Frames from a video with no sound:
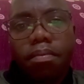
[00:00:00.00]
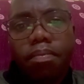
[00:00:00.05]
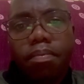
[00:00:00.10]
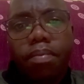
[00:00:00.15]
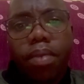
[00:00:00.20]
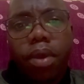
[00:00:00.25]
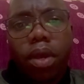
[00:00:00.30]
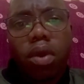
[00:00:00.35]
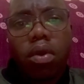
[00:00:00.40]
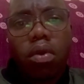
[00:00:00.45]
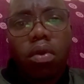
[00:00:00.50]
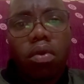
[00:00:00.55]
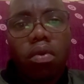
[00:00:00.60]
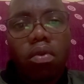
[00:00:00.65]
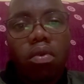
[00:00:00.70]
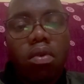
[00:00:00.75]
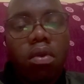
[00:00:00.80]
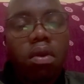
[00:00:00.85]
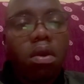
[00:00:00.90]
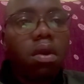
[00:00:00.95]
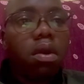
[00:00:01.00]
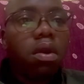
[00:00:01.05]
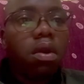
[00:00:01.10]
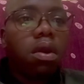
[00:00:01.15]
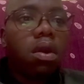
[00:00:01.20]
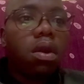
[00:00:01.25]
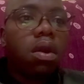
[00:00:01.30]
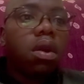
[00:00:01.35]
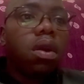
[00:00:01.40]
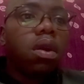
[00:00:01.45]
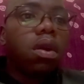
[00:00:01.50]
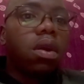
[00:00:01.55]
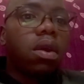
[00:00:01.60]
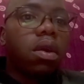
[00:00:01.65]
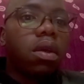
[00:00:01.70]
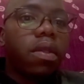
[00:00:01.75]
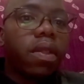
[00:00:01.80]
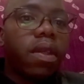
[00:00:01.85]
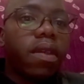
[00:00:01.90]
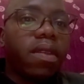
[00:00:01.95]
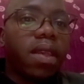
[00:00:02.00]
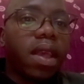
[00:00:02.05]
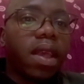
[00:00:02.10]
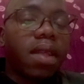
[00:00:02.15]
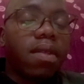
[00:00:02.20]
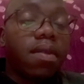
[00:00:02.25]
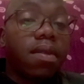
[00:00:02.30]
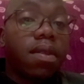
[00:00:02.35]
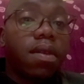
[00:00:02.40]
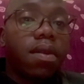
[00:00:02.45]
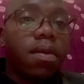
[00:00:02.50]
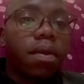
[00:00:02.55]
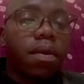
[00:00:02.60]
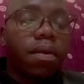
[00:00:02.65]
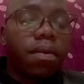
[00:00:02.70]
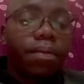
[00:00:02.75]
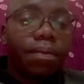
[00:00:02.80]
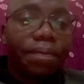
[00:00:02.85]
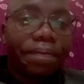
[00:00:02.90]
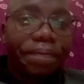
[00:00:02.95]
big O, that's N0.